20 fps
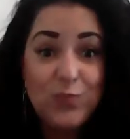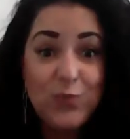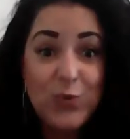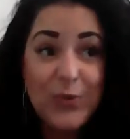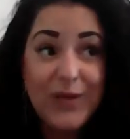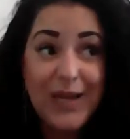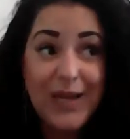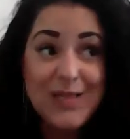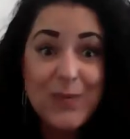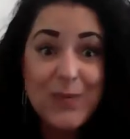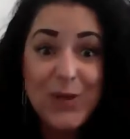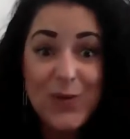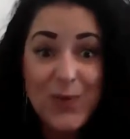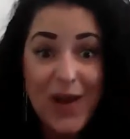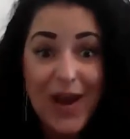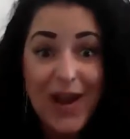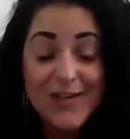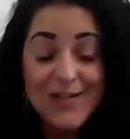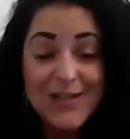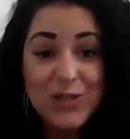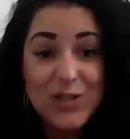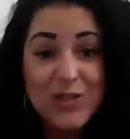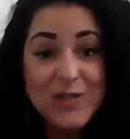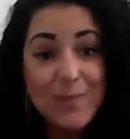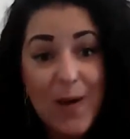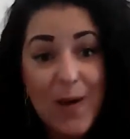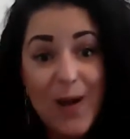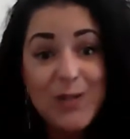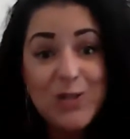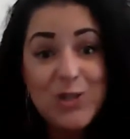Well, guess what, you guys? I
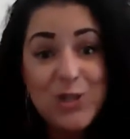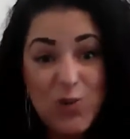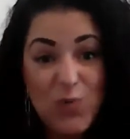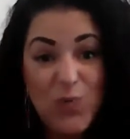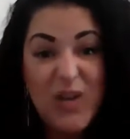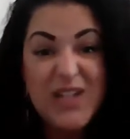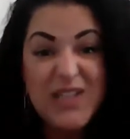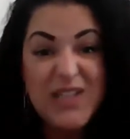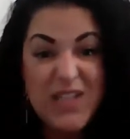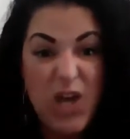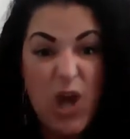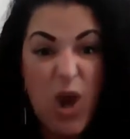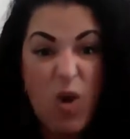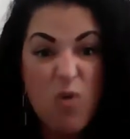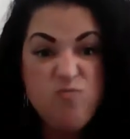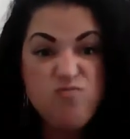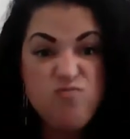just bought it 2 weeks ago.